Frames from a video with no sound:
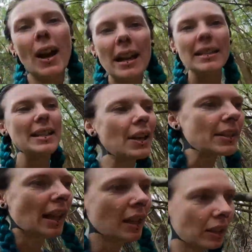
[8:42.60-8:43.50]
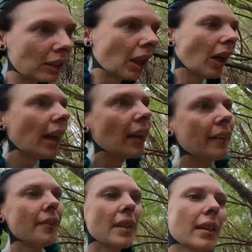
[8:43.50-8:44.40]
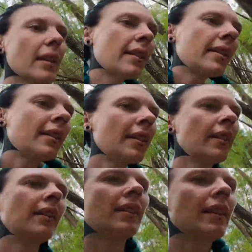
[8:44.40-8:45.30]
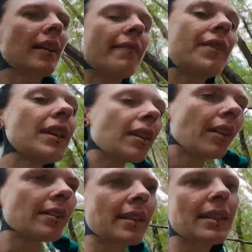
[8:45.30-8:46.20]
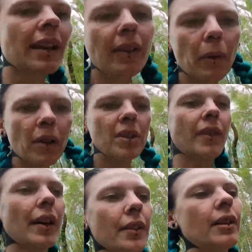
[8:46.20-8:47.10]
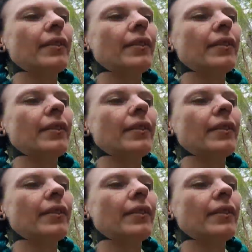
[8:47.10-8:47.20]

crazy because a lot of the videos and stuff I watch of other